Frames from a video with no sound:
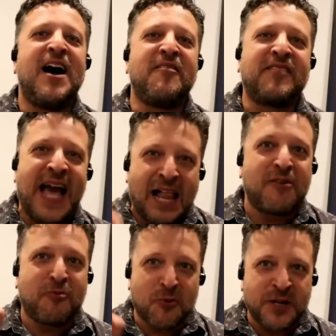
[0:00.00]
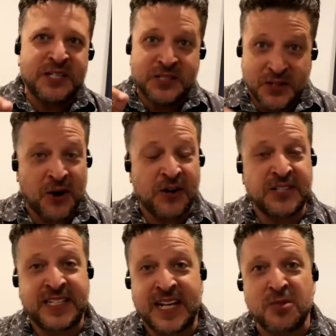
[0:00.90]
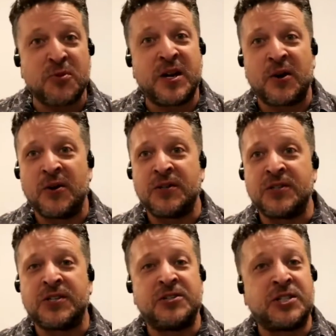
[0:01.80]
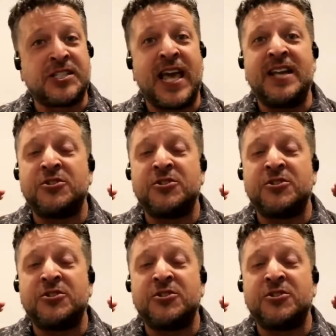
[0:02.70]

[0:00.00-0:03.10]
of California stars. Guthrie Girls, just a